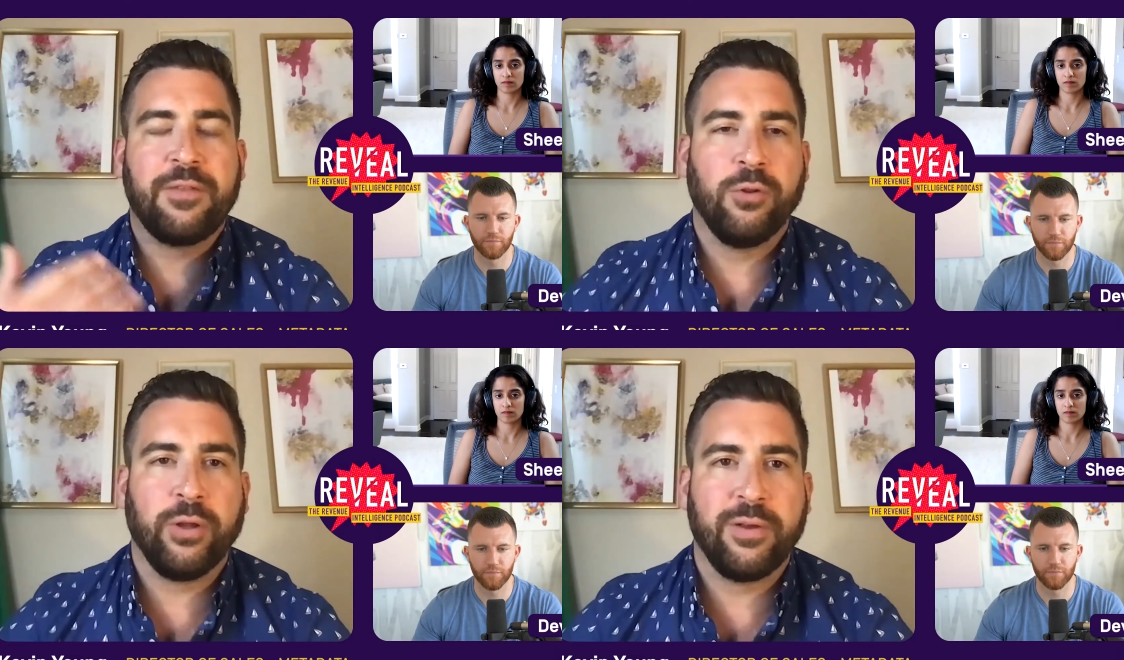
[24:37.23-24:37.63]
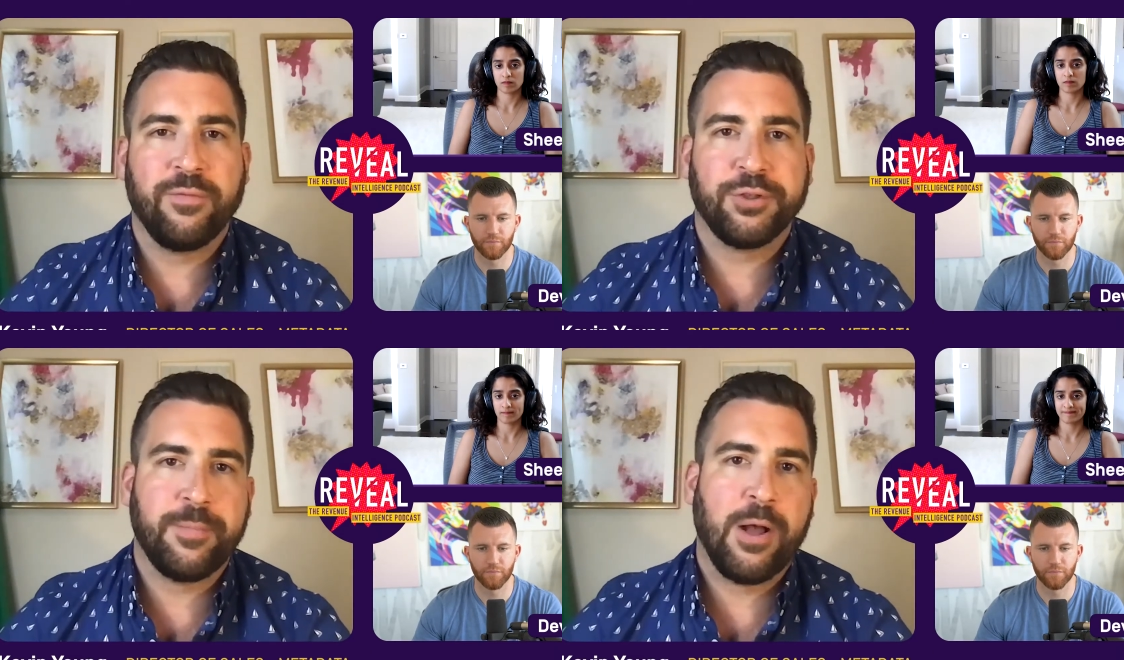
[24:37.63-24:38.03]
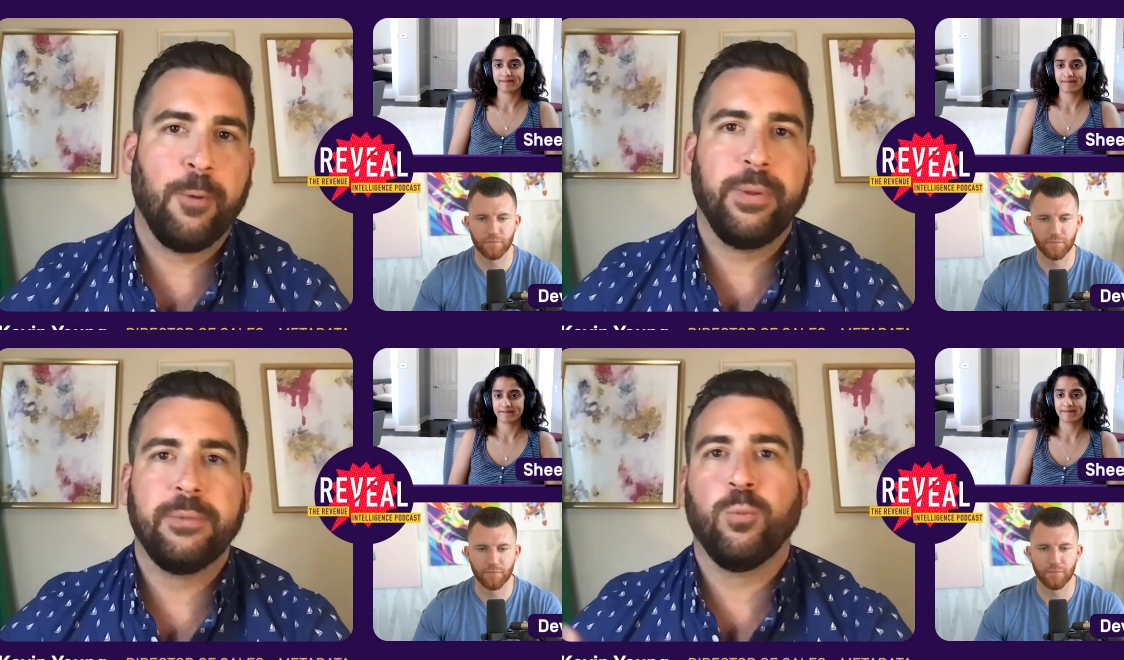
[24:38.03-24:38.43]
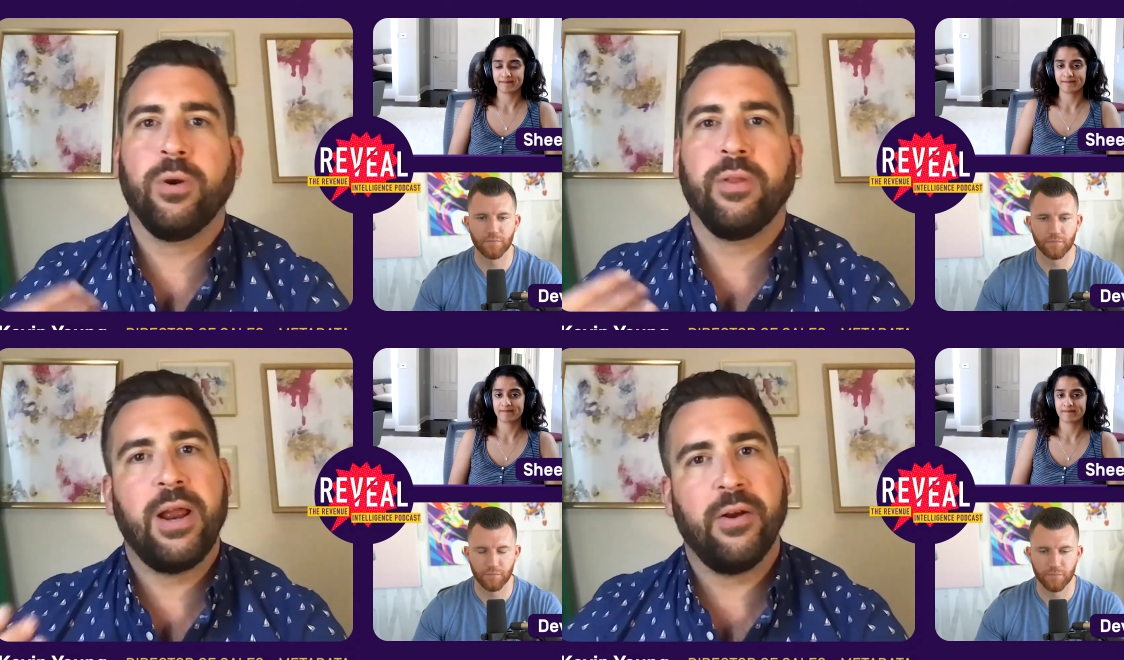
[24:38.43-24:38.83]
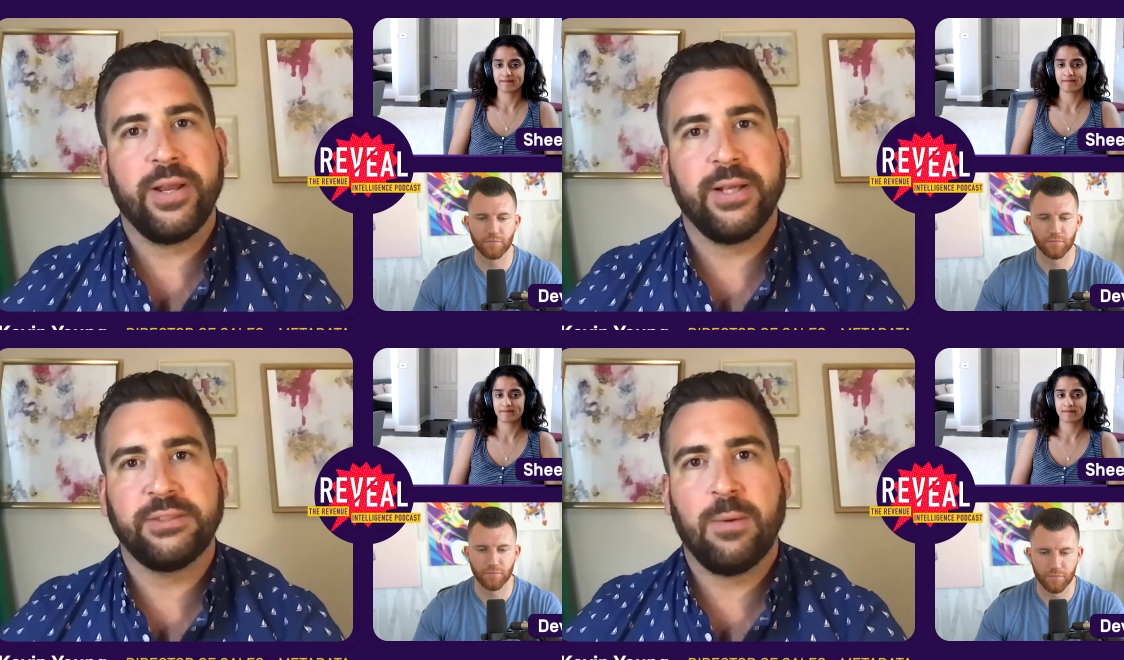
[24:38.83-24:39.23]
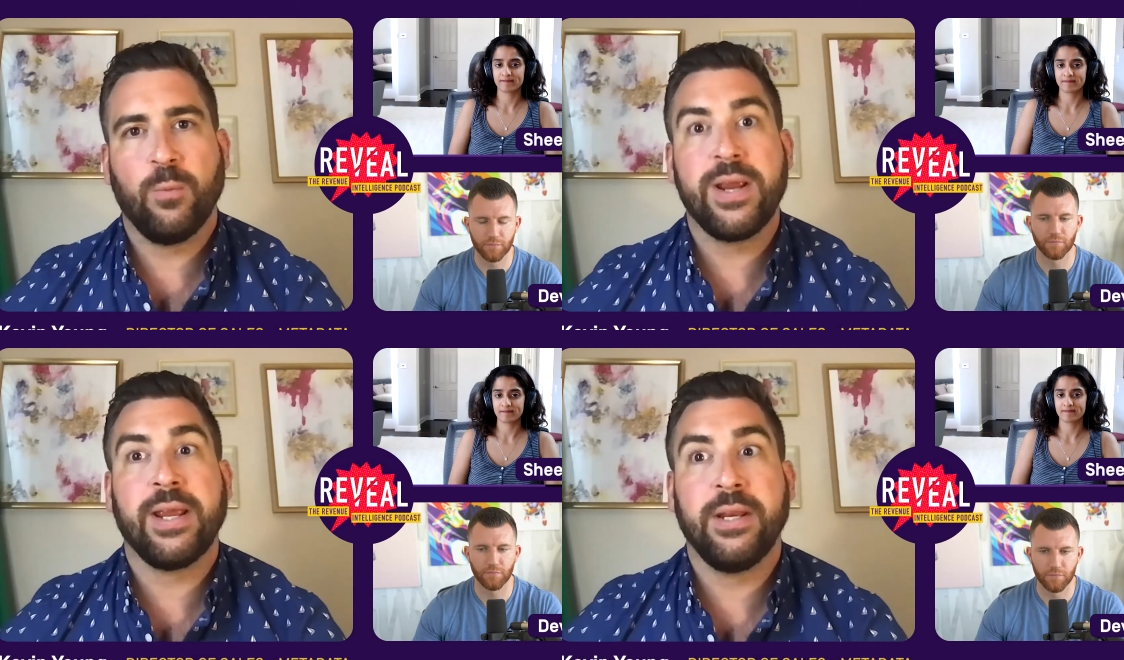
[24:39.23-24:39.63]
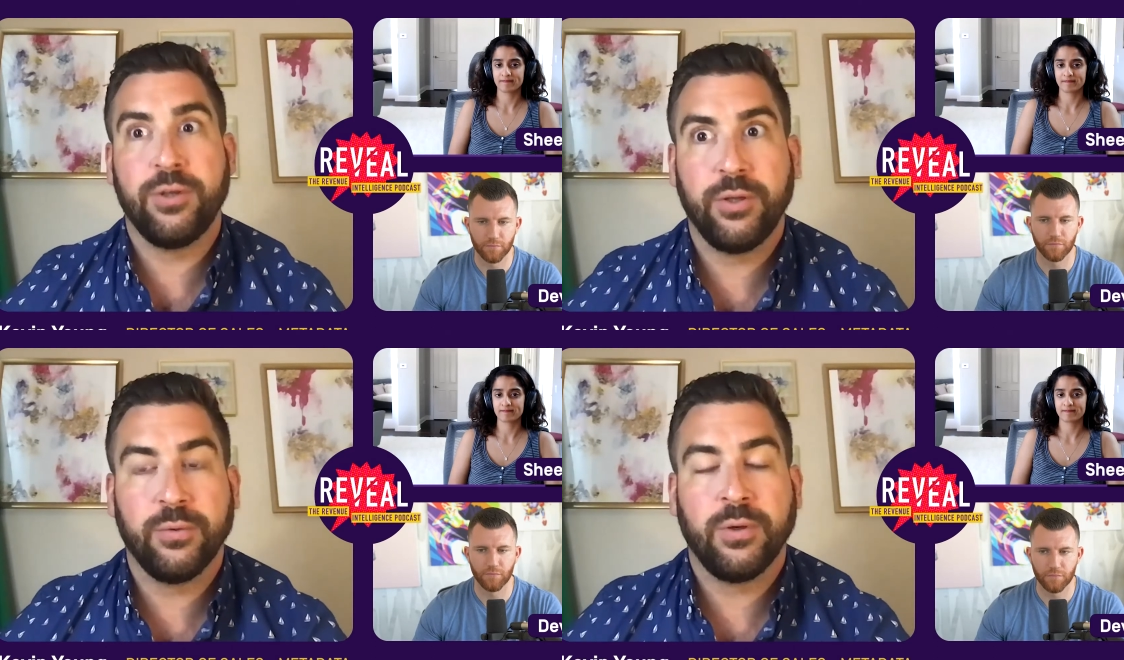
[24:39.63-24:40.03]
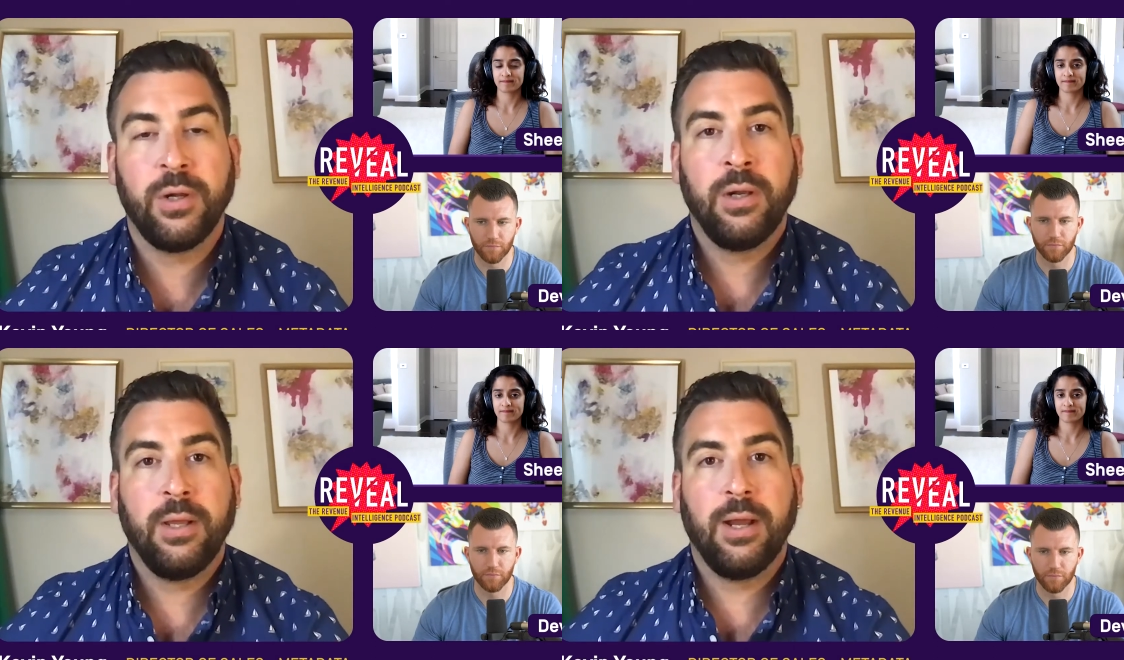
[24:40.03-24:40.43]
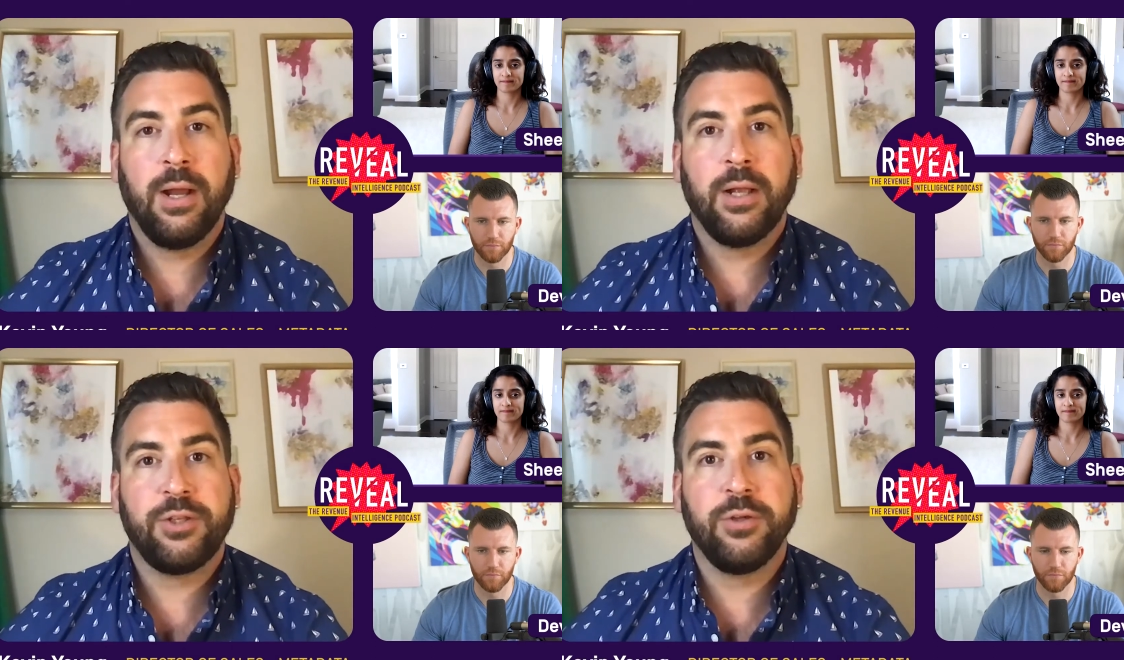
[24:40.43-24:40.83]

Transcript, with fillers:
Speaker 1: they're looking for some help in? What are the areas that we can do uh,